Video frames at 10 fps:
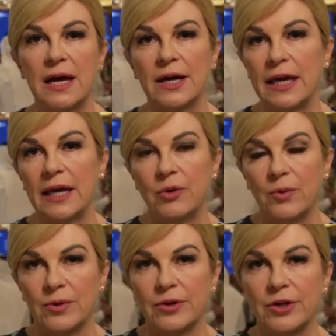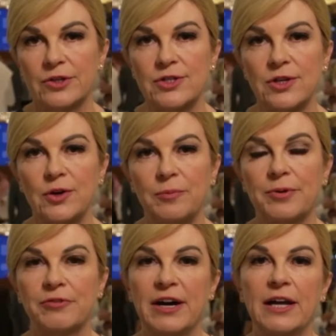in order to
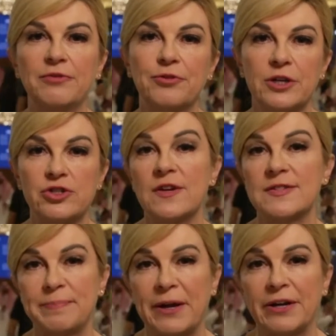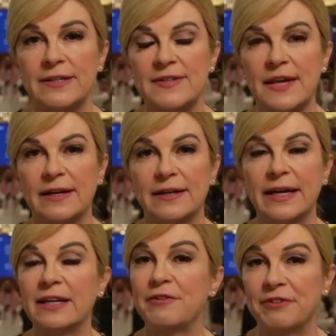provide for a transparent
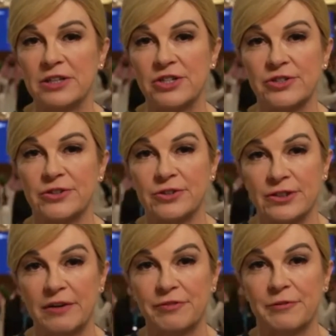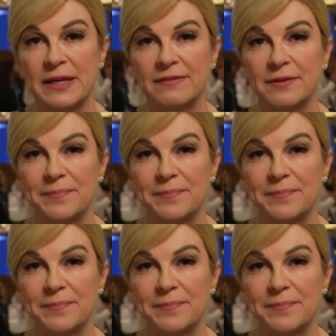and a functional government.